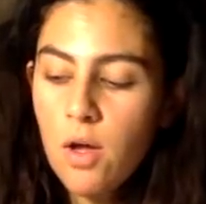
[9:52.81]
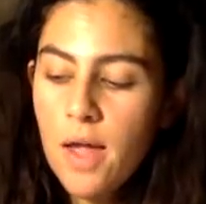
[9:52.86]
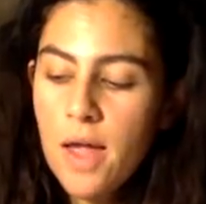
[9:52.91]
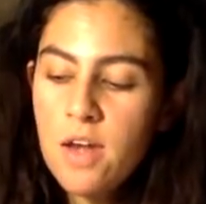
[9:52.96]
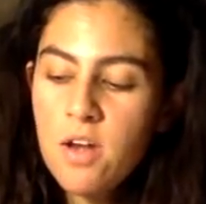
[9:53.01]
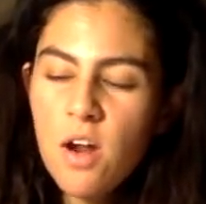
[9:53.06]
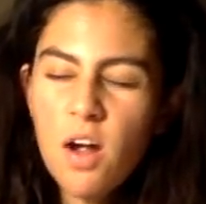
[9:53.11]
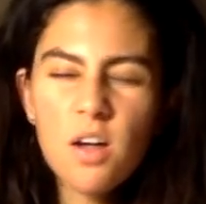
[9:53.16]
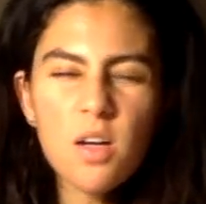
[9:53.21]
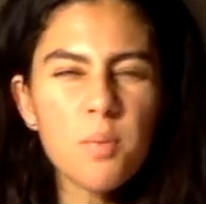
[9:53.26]

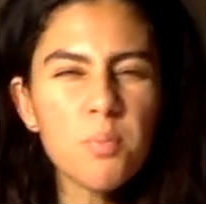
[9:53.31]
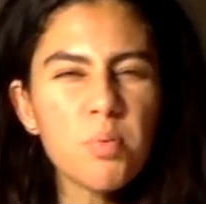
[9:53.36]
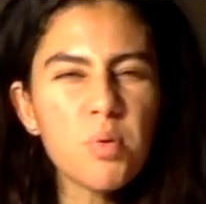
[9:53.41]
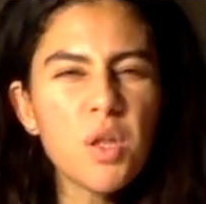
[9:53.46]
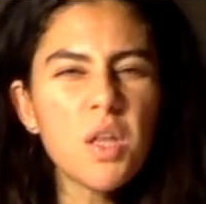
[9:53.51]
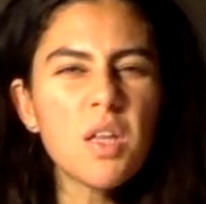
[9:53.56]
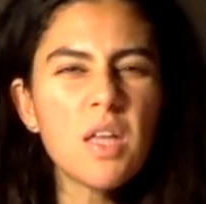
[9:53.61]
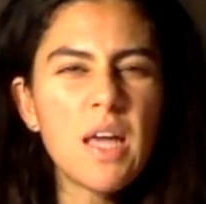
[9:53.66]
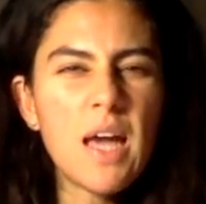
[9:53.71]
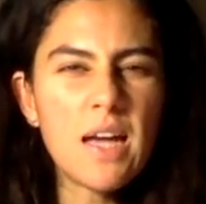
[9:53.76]
and not
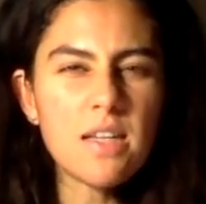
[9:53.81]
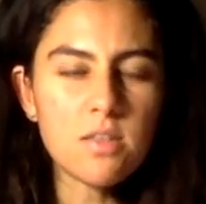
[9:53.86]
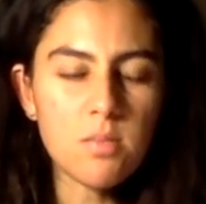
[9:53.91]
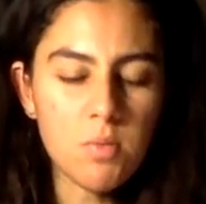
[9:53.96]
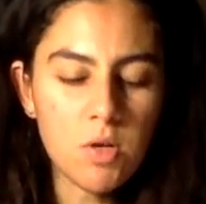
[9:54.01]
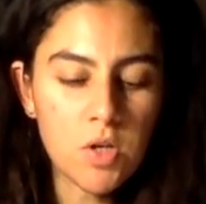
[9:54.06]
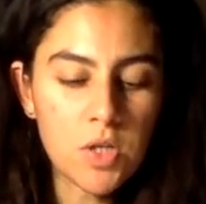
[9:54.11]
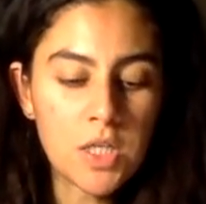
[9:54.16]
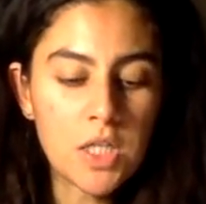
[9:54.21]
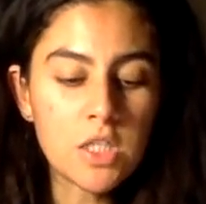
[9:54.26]
completely as
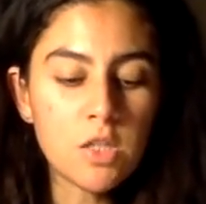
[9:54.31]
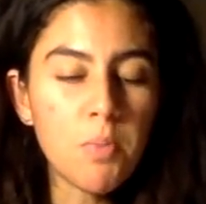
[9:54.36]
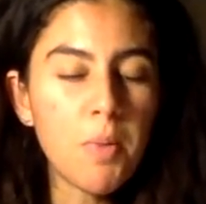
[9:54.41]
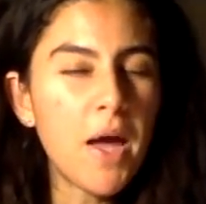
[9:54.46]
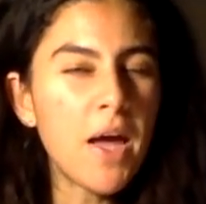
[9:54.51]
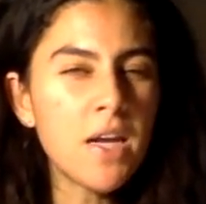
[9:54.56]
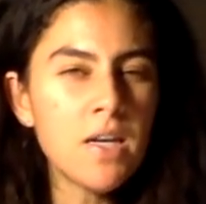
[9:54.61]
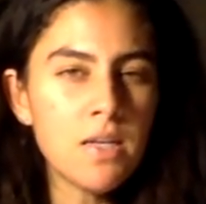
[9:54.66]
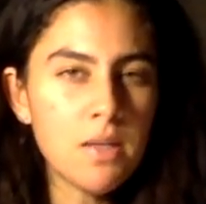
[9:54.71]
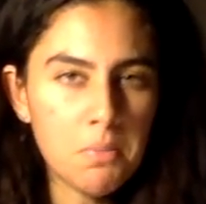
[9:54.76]
I'm hearing a
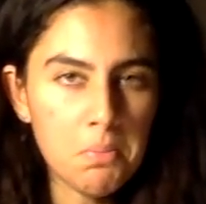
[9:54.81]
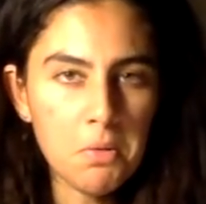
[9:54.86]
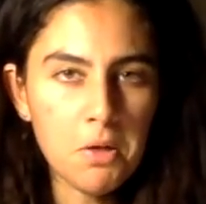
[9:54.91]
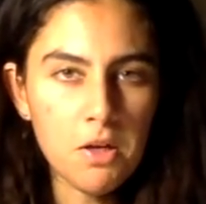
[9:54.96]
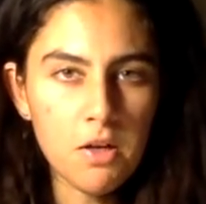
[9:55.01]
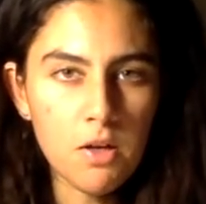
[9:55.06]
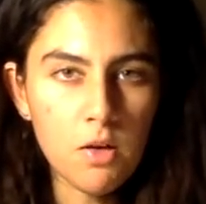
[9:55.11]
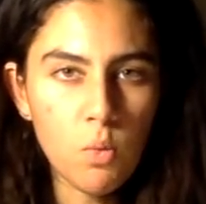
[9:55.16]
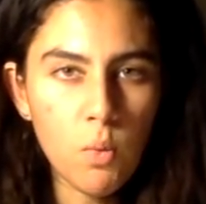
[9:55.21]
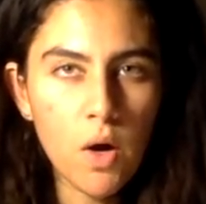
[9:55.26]
dependent being,